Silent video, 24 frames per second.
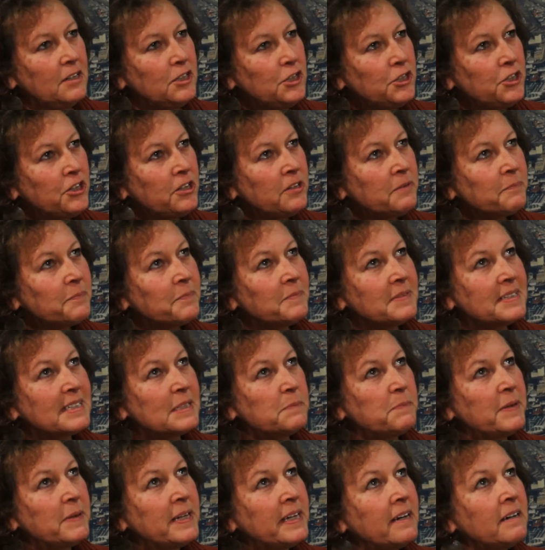You know,
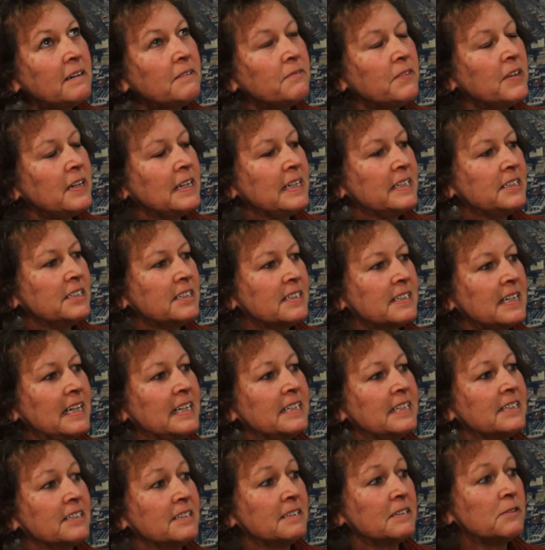speaking of the
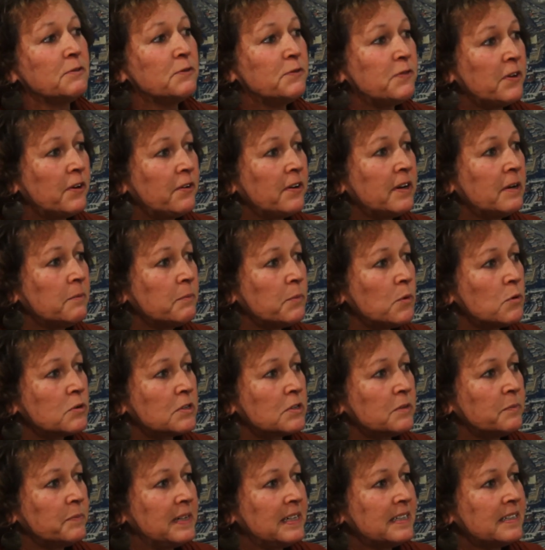legislation is a very
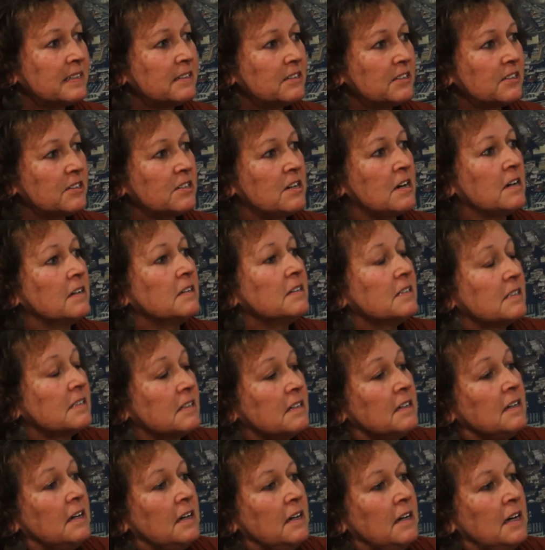important place to start,
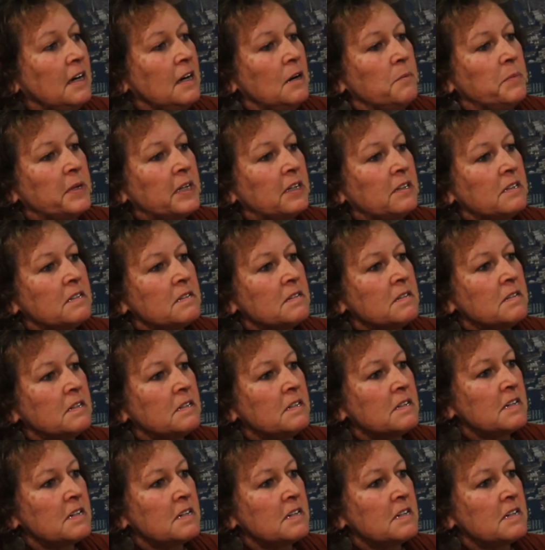because the